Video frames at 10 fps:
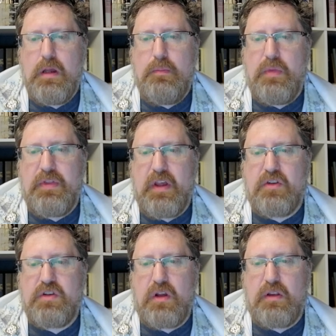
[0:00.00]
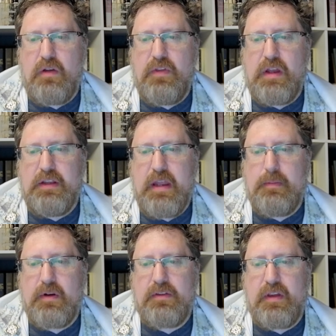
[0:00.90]
but thou shalt love thy
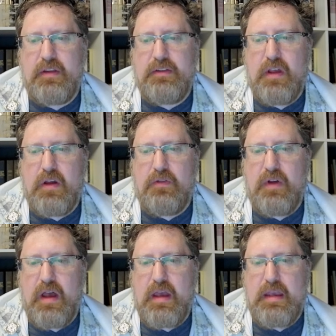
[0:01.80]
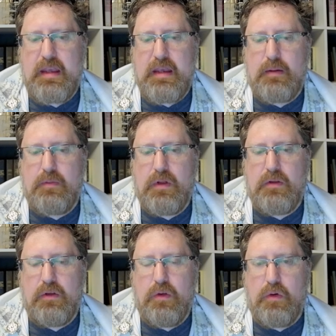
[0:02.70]
neighbor as thyself. I am the
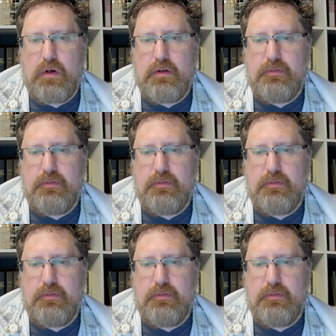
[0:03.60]
Lord."